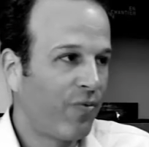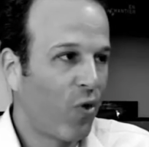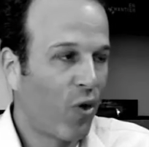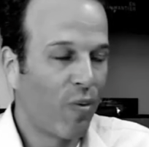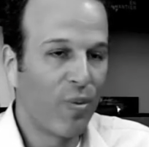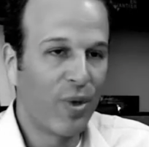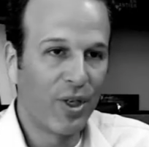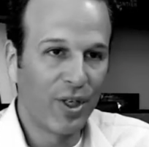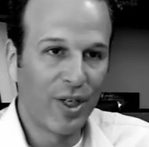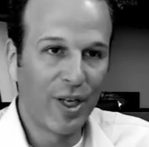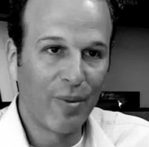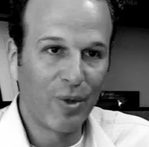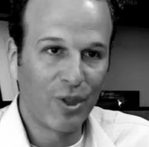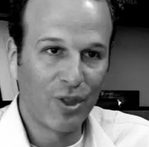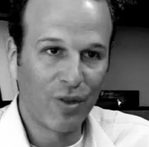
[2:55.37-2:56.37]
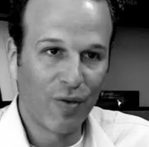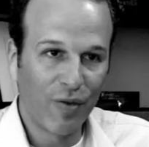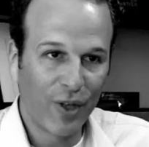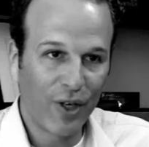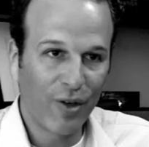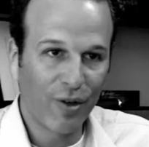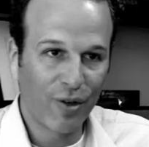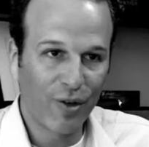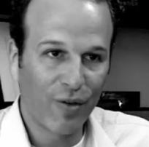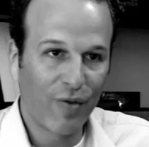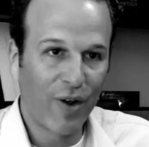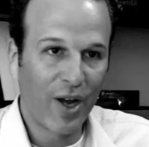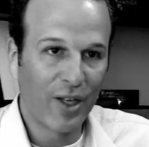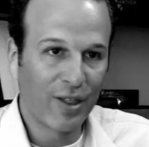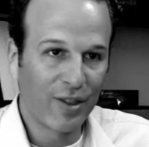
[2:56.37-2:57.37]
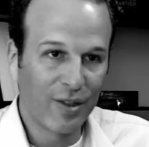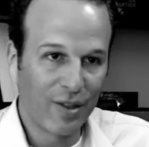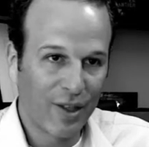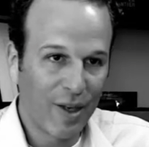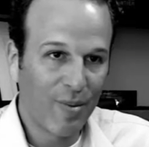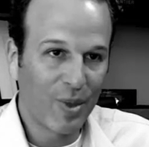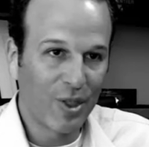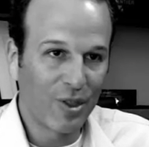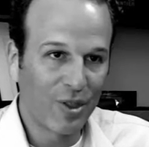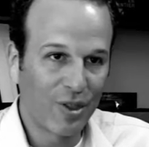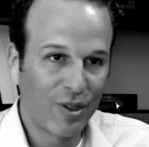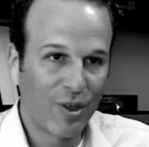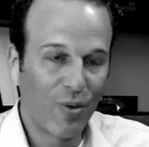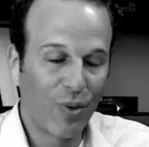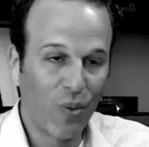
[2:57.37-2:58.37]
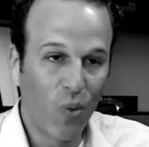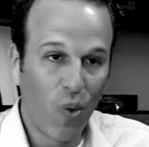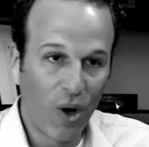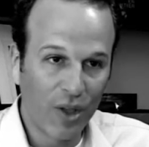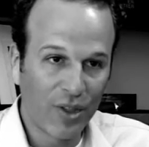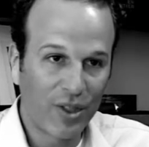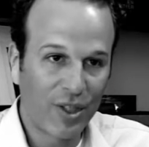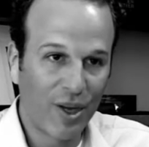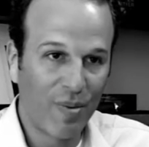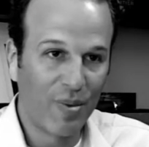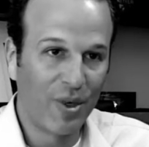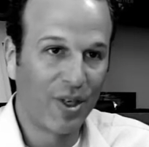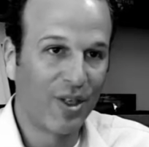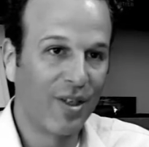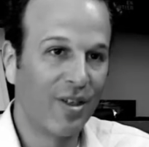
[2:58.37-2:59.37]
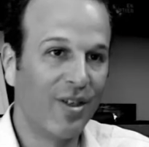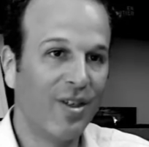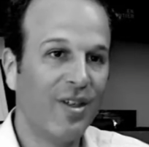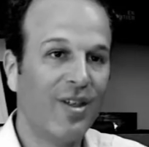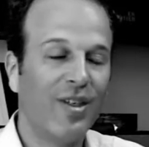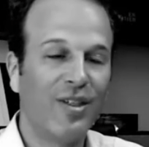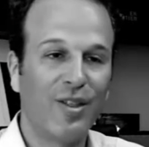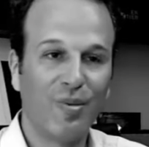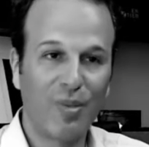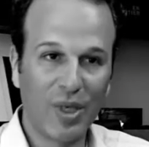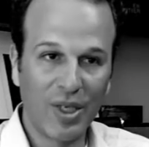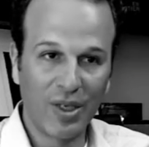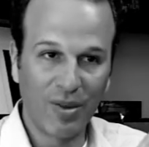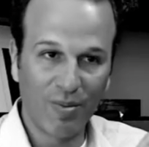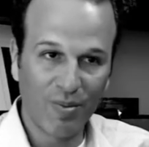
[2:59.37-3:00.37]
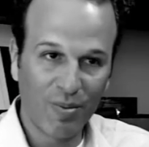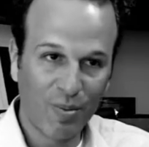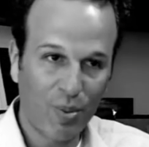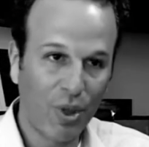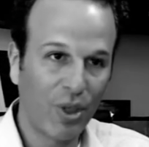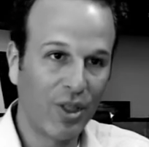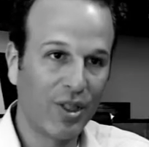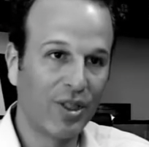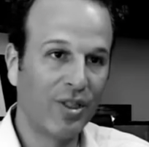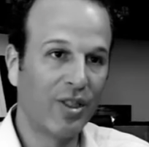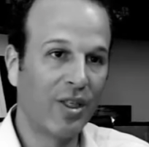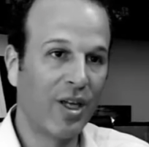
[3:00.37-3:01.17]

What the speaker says: 4 million images of Flickr to find images. So we want somebody to be pulling this